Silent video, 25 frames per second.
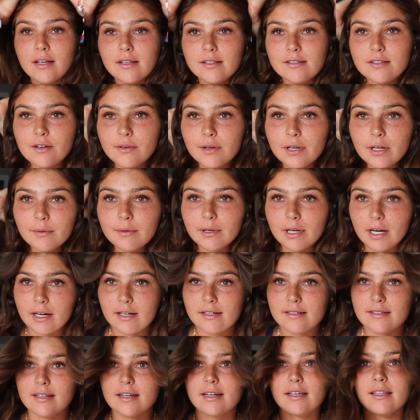So here we
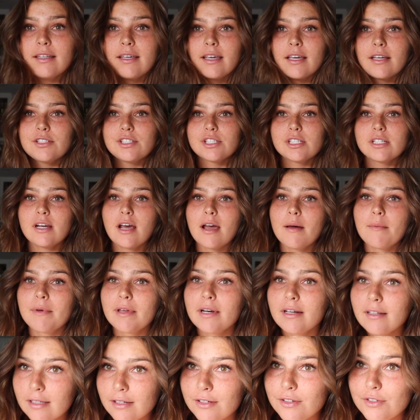are sitting in the kitchen. I'm
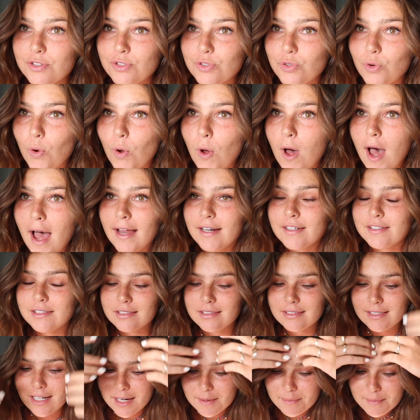in a little stool. I
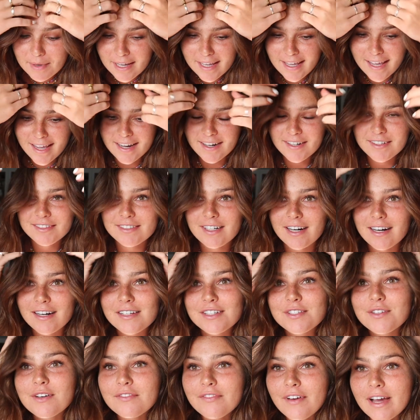just dyed my hair dark,
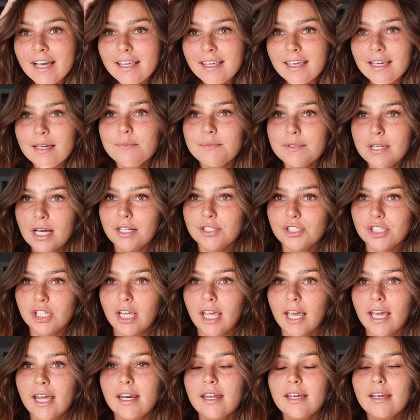so if I keep
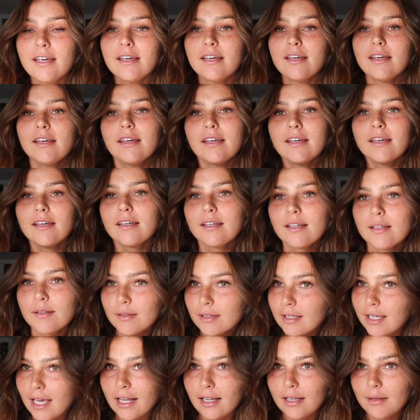touching it,
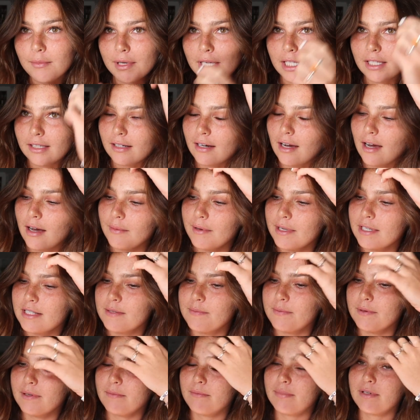yell at me in the
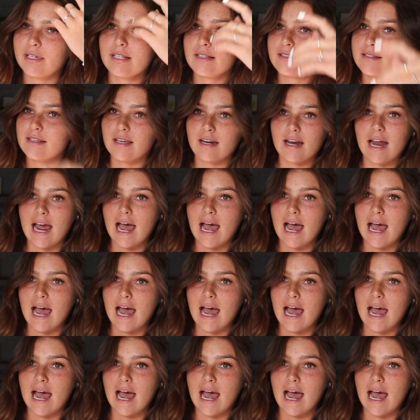comments, but it's gonna